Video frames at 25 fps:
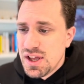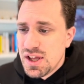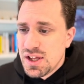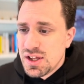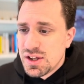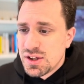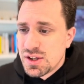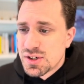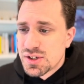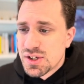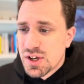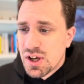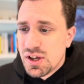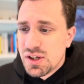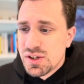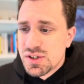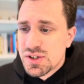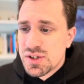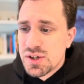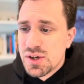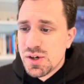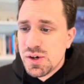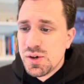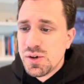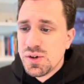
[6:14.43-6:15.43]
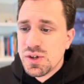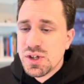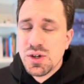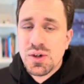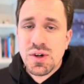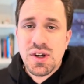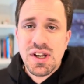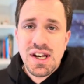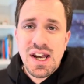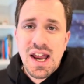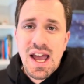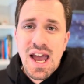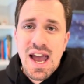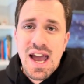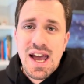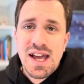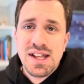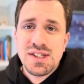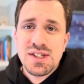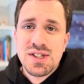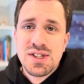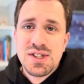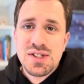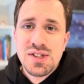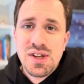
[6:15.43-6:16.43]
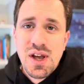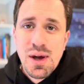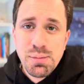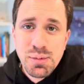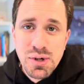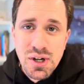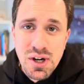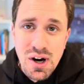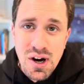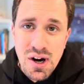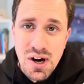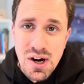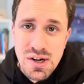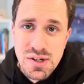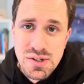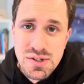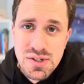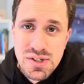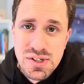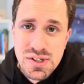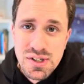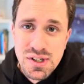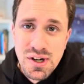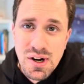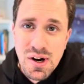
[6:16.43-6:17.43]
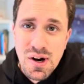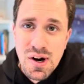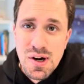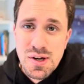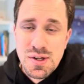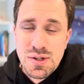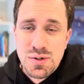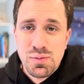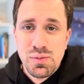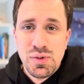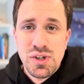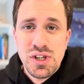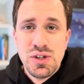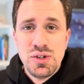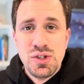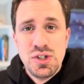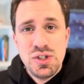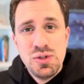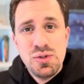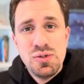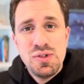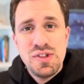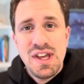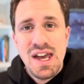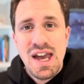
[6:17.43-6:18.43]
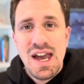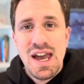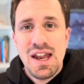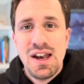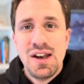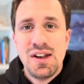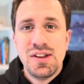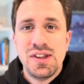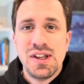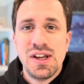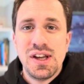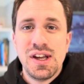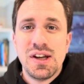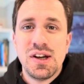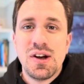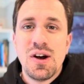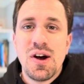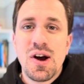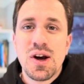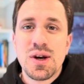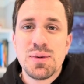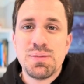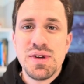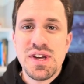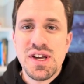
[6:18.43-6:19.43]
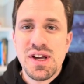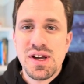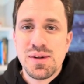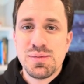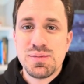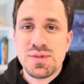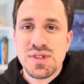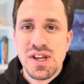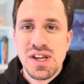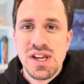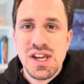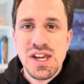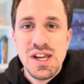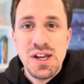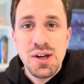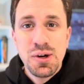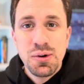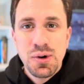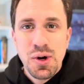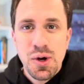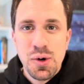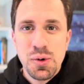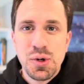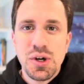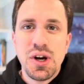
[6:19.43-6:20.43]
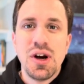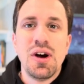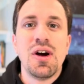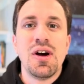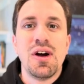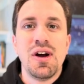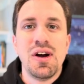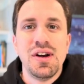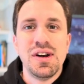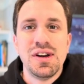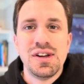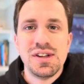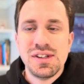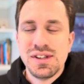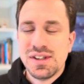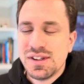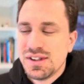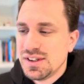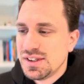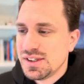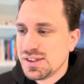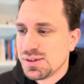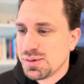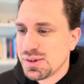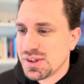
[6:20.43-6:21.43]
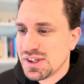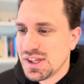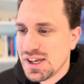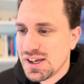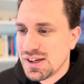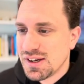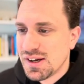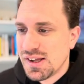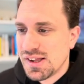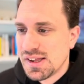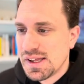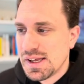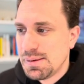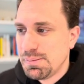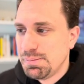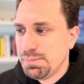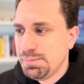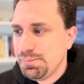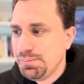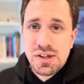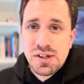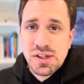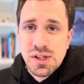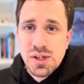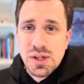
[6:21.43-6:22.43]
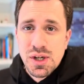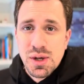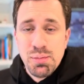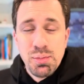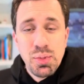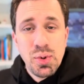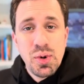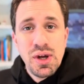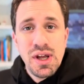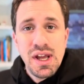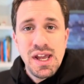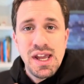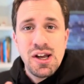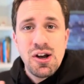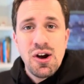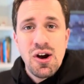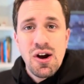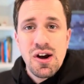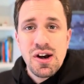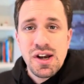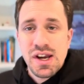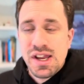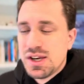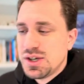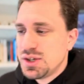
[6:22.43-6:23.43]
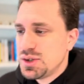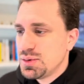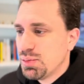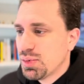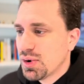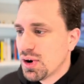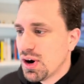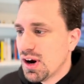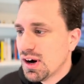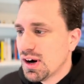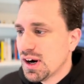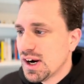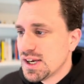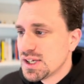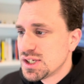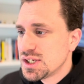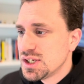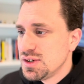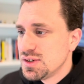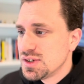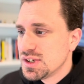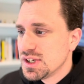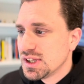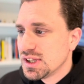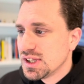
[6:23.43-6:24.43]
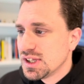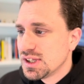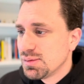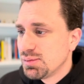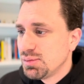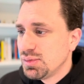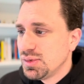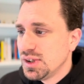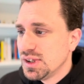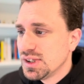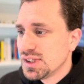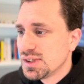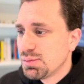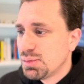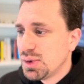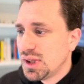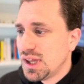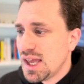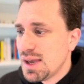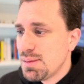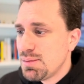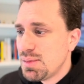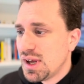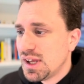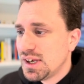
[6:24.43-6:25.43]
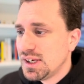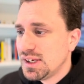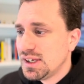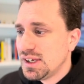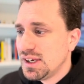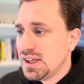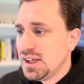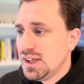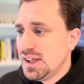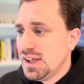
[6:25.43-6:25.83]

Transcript: There's also, you can add subcards to cards. And when you do that, the card becomes a hero card. This is what they call it. You can put a card into progress using the, this play button.